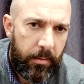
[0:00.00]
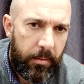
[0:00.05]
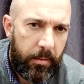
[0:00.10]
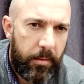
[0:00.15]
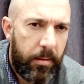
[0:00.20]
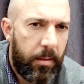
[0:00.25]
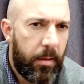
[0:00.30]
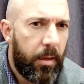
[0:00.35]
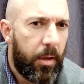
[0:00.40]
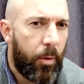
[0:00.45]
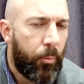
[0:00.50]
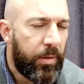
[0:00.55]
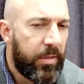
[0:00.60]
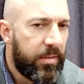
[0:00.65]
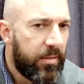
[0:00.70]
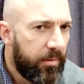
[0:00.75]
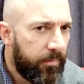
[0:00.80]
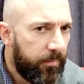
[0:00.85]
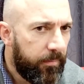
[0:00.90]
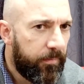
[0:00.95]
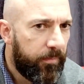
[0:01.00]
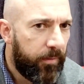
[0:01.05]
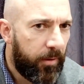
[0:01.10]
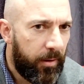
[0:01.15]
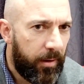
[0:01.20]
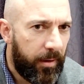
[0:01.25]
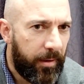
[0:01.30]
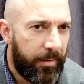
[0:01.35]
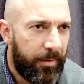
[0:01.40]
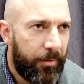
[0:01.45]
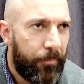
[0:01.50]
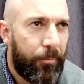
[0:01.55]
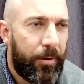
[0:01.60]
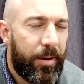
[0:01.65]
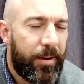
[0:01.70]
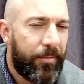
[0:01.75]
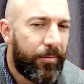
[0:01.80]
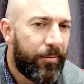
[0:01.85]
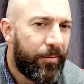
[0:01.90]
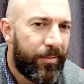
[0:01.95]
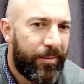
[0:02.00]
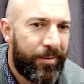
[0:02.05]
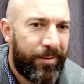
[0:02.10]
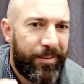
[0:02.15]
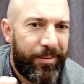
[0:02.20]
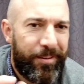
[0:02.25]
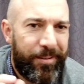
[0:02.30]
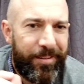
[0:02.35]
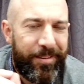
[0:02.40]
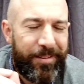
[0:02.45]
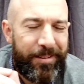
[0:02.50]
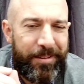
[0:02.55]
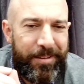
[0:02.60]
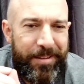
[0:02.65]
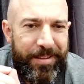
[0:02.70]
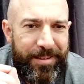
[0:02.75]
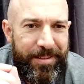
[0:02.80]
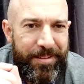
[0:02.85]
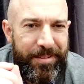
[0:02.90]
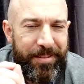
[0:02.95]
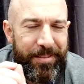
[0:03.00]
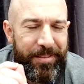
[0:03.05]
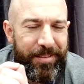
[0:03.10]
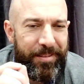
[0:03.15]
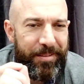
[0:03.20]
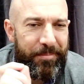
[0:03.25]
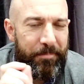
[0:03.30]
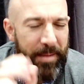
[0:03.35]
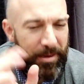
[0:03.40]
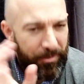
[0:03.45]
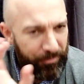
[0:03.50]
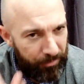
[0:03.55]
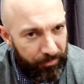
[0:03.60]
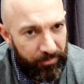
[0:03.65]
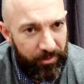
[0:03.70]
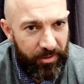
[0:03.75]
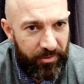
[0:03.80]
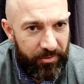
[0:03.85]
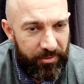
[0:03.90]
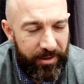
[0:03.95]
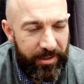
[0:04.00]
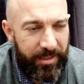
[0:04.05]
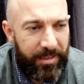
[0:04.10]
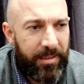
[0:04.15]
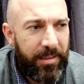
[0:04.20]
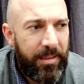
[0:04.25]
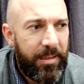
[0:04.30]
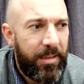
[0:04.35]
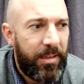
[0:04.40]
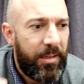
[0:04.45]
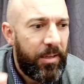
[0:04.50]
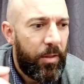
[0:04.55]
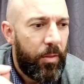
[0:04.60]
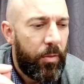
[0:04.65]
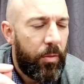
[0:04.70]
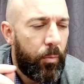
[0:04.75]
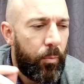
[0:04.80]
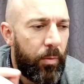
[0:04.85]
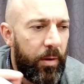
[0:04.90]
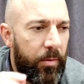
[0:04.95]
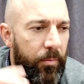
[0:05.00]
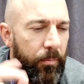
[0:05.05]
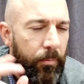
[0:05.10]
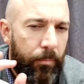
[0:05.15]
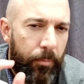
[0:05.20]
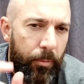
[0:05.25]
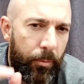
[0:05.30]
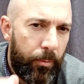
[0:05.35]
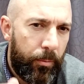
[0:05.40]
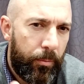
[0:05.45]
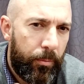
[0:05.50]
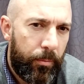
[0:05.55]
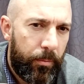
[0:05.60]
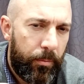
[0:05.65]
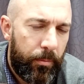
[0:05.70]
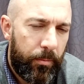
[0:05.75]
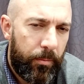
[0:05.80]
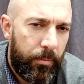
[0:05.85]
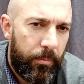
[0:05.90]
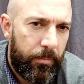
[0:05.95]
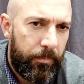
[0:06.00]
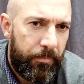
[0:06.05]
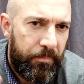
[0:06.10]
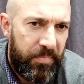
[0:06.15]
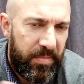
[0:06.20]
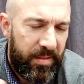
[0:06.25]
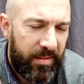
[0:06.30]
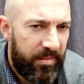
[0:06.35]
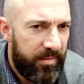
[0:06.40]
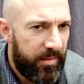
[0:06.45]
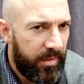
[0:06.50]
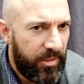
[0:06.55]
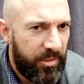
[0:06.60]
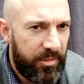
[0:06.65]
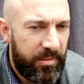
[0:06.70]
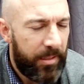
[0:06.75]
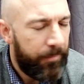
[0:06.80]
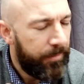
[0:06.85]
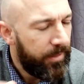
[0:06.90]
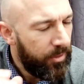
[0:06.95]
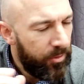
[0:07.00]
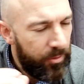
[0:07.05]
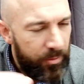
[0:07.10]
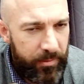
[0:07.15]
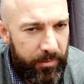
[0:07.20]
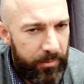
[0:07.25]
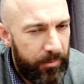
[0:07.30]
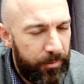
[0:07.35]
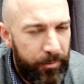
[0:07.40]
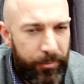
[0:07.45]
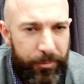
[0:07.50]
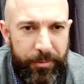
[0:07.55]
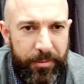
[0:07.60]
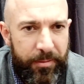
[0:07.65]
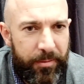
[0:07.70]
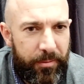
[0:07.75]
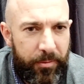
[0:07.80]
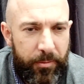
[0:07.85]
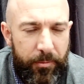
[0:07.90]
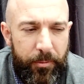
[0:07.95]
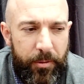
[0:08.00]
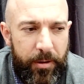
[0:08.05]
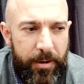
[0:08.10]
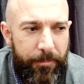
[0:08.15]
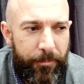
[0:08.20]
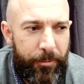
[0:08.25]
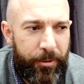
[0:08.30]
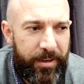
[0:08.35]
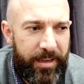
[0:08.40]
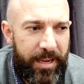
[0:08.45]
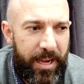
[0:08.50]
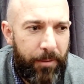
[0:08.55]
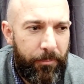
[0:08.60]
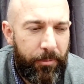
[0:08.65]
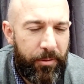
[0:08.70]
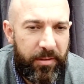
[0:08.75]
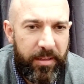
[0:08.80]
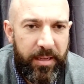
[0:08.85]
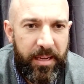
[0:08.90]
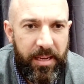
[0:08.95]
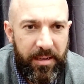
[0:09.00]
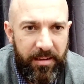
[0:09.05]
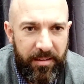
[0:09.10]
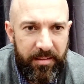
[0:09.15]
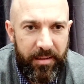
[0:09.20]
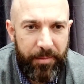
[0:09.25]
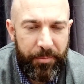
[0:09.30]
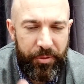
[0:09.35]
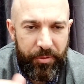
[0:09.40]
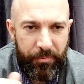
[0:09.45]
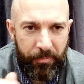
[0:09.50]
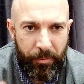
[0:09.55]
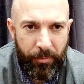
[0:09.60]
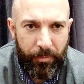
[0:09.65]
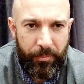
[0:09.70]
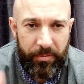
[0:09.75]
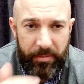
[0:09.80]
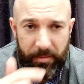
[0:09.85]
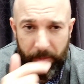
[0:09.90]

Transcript: Yeah, we did find the one, battles were frustrating. The one rule section that we couldn't quite work out was the interception rules.